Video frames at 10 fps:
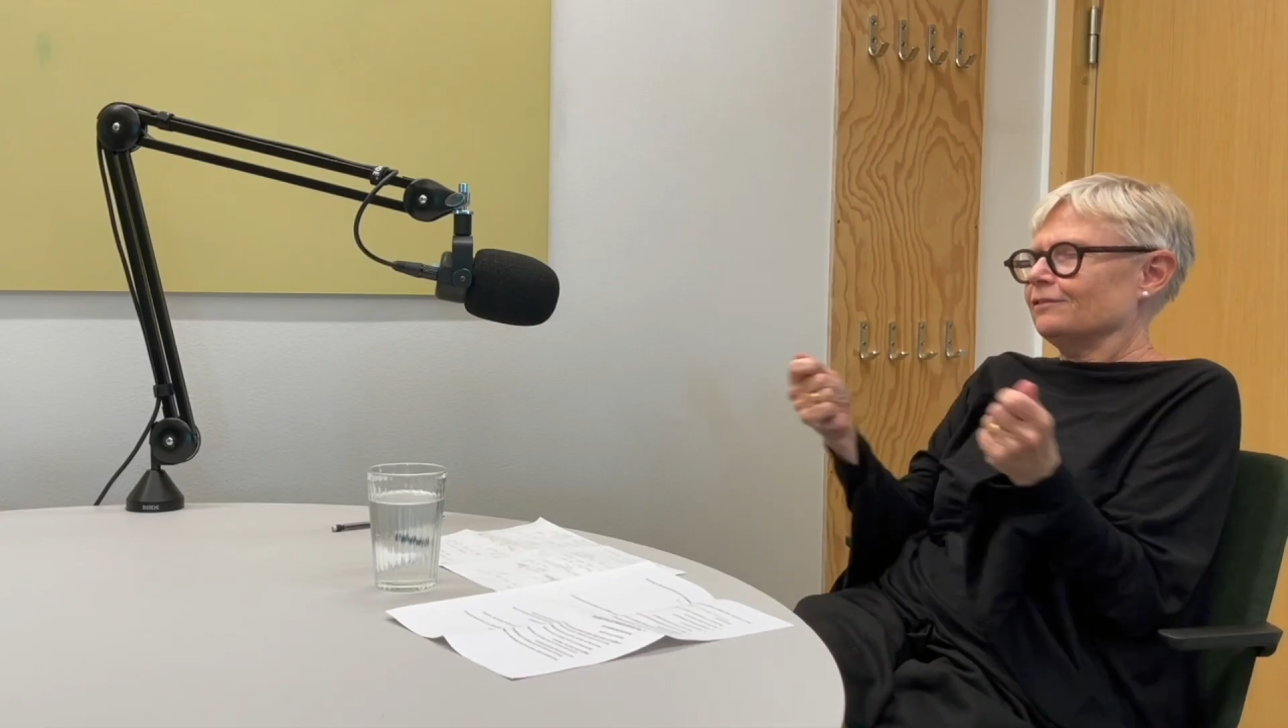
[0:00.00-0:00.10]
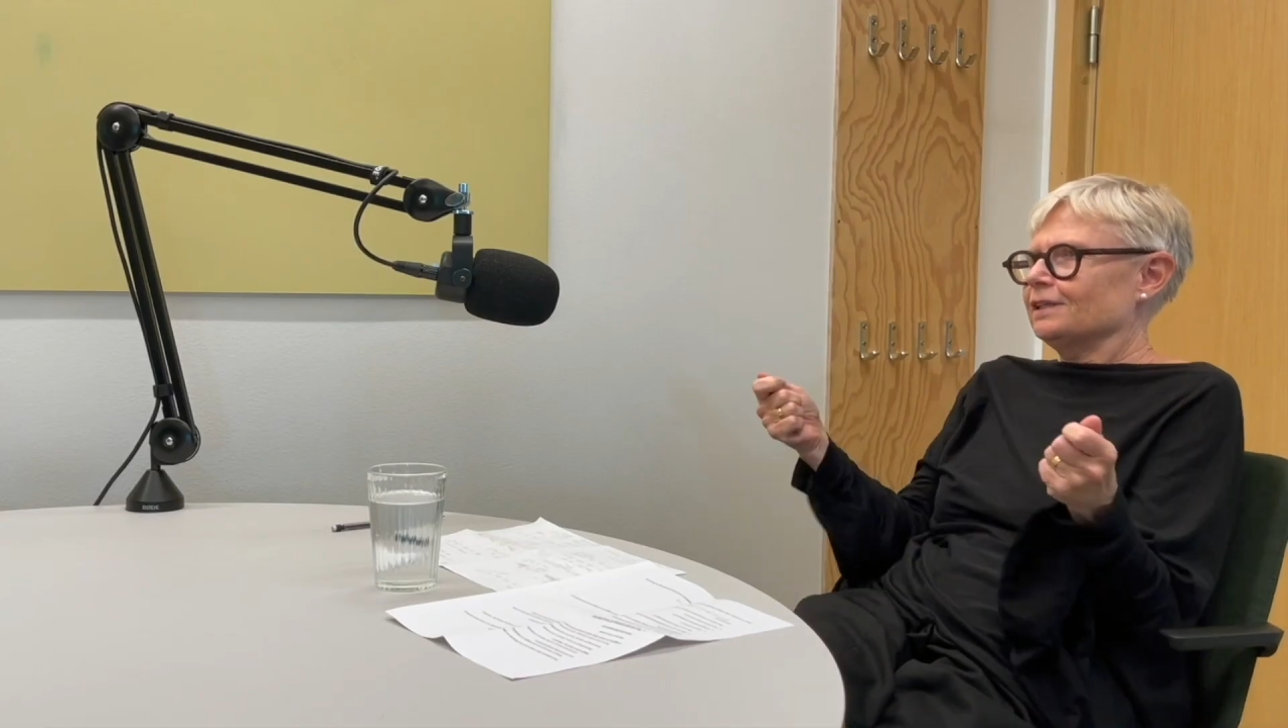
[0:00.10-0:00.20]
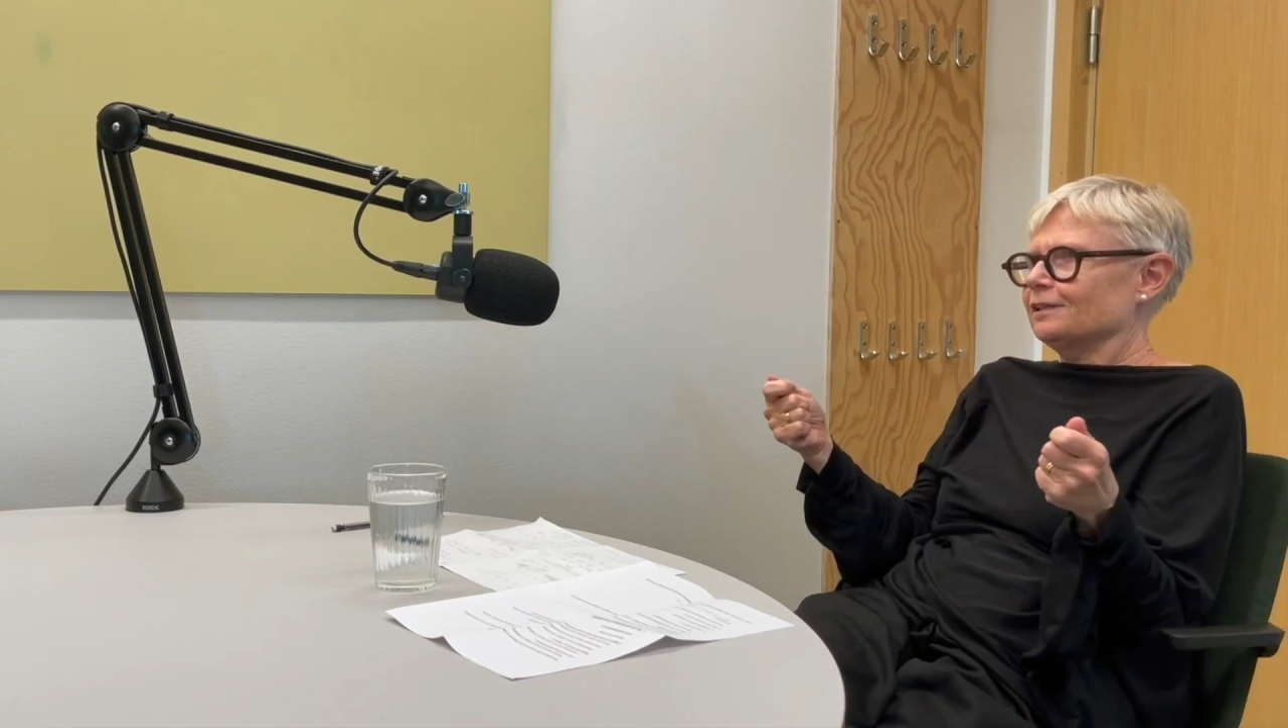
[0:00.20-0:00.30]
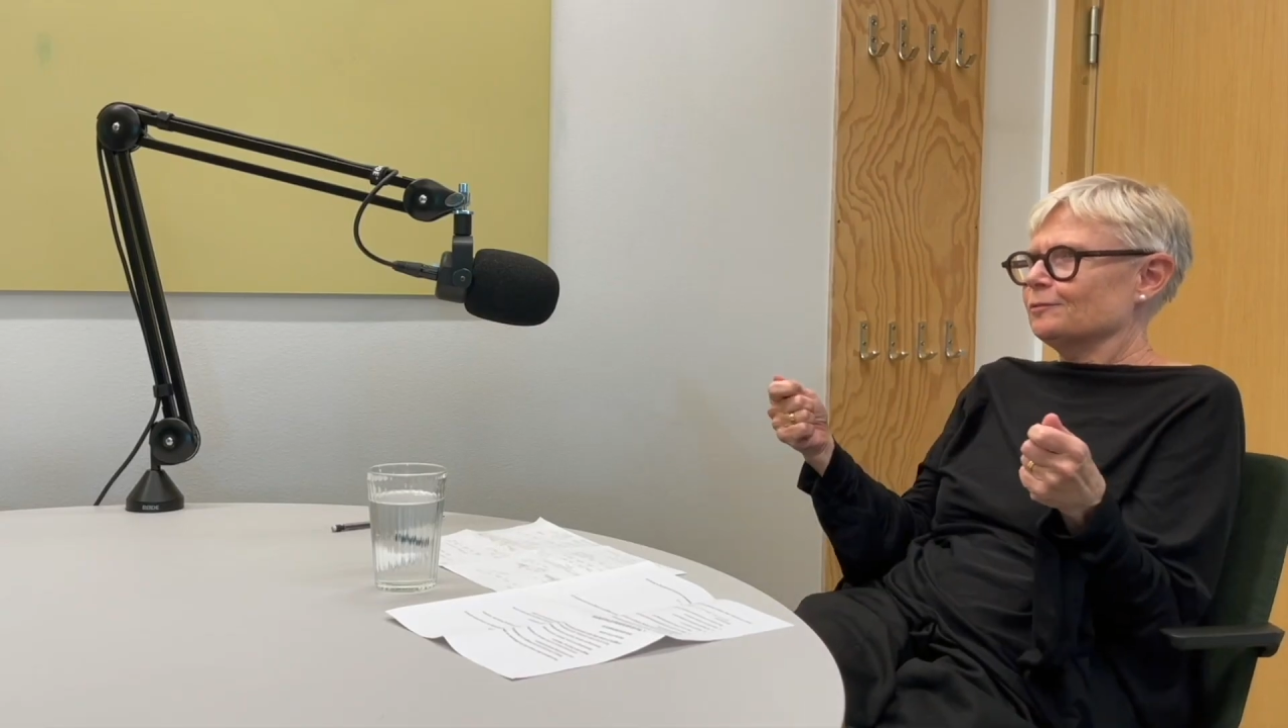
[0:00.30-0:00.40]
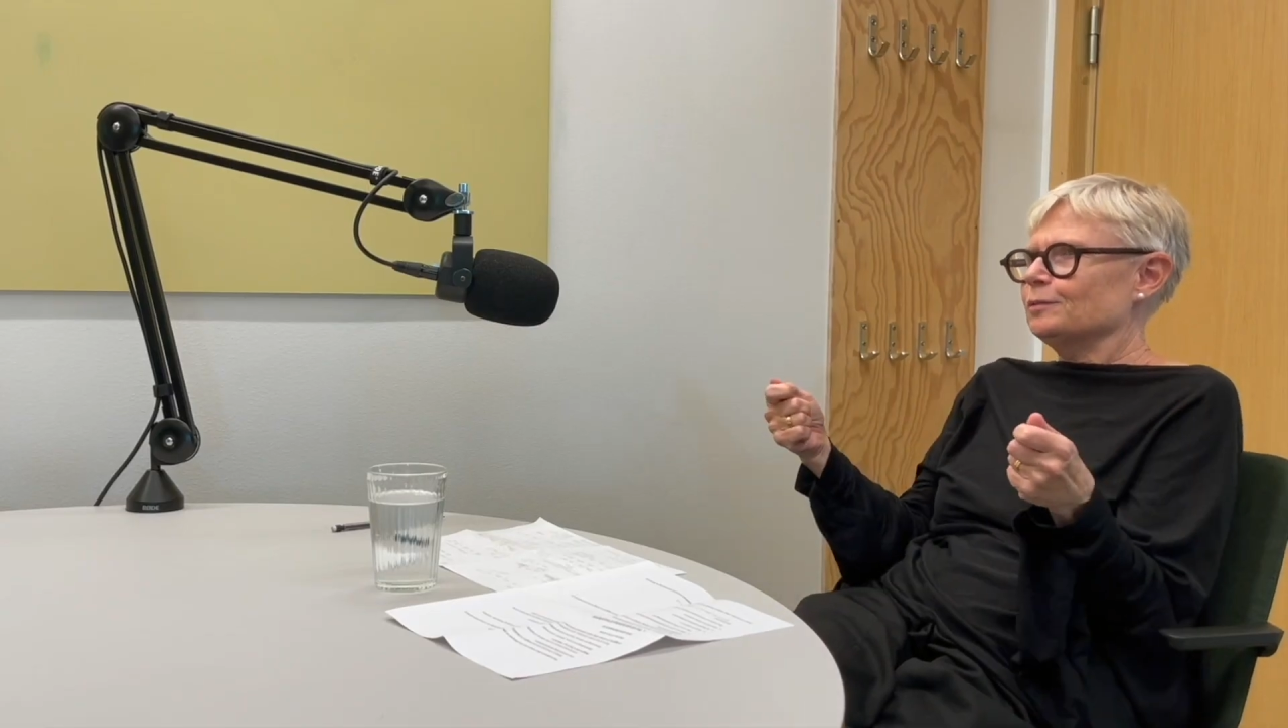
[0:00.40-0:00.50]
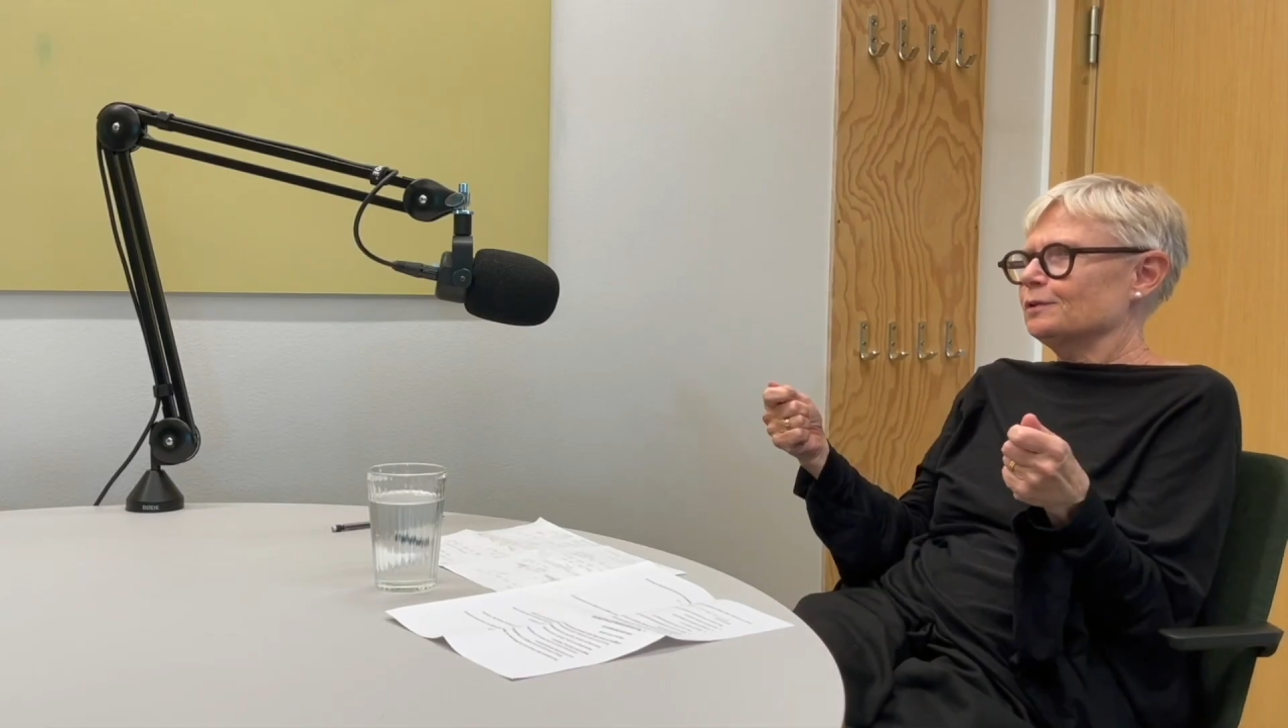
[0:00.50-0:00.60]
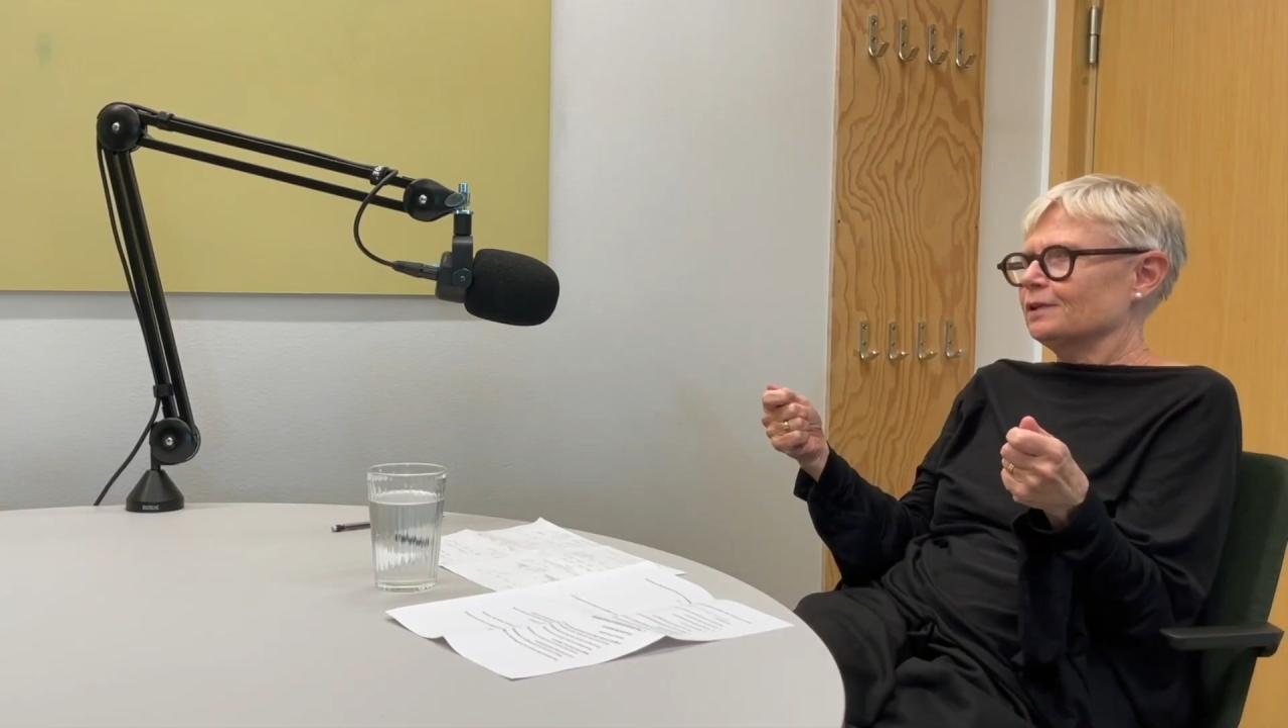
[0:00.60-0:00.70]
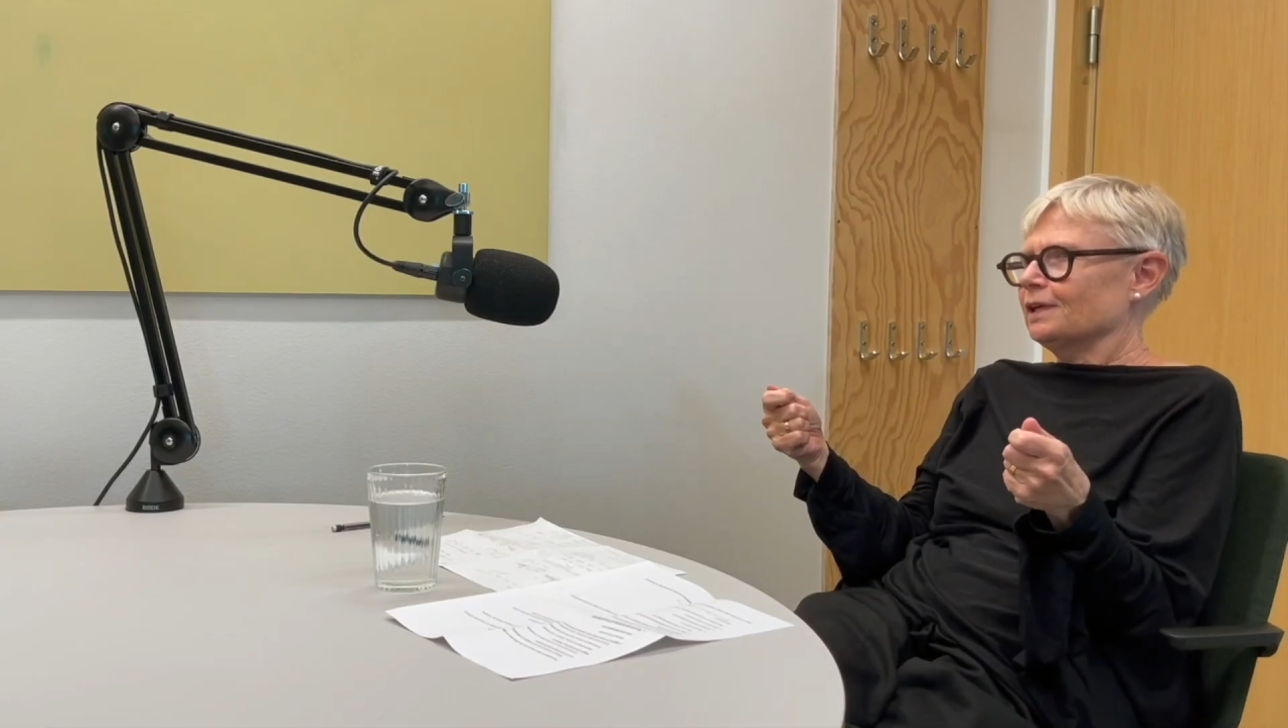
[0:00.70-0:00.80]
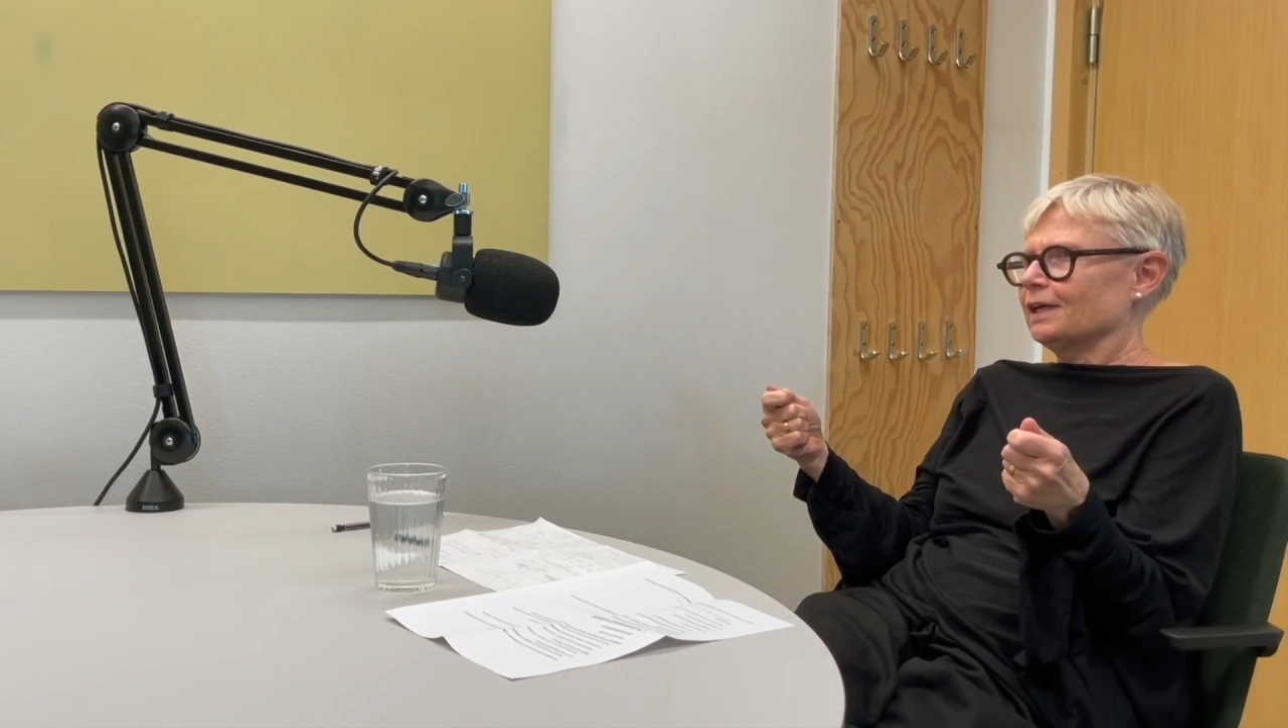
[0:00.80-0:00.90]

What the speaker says: reading a book.